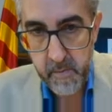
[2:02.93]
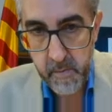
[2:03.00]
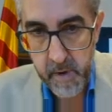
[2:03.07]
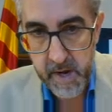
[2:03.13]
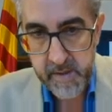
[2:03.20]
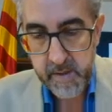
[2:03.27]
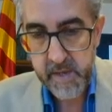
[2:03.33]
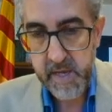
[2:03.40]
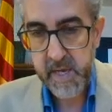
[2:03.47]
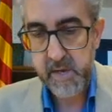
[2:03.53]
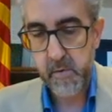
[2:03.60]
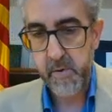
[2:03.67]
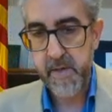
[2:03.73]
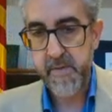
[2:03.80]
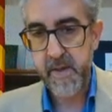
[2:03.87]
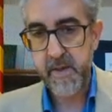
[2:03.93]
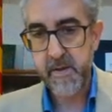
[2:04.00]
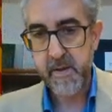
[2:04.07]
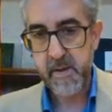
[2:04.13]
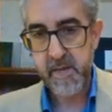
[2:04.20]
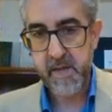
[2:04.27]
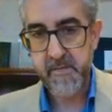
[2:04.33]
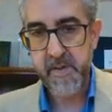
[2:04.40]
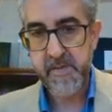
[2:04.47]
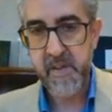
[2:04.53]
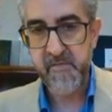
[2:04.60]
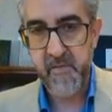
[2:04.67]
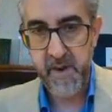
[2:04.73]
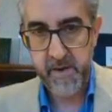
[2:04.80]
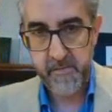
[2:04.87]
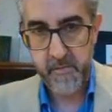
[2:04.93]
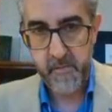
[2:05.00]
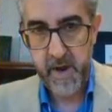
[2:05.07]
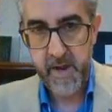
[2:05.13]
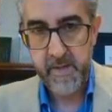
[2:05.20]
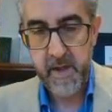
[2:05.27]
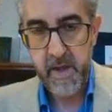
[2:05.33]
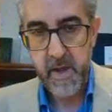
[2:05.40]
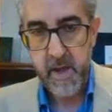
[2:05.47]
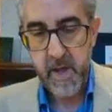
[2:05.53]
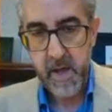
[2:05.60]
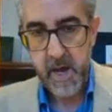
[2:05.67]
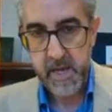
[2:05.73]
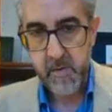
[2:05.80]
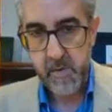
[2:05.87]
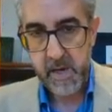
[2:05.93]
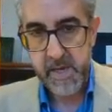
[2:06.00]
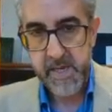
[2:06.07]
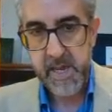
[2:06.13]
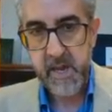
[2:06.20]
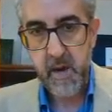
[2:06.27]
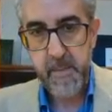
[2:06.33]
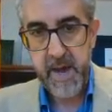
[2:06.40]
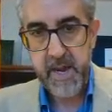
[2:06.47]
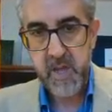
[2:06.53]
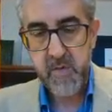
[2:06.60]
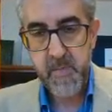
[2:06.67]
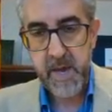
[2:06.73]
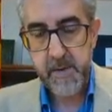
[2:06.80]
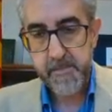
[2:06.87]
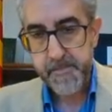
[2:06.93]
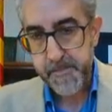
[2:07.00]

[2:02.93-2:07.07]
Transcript: right? This is already something different, right? As you can see, co-management